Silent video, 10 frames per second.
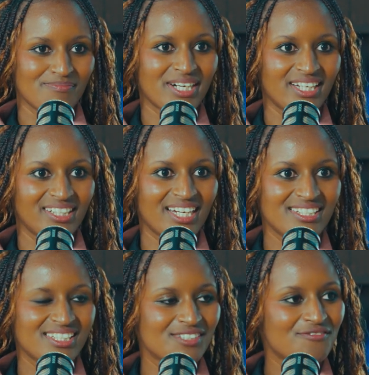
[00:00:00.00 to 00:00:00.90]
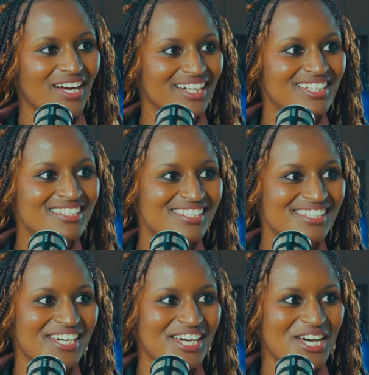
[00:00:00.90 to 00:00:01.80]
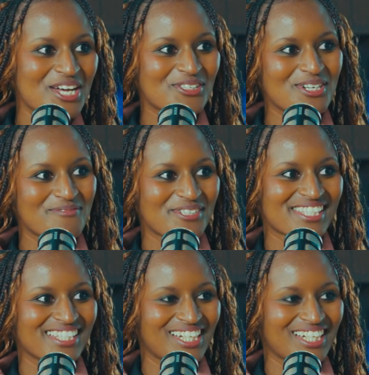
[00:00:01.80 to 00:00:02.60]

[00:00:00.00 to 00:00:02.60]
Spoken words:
I did finance. So I'm just like,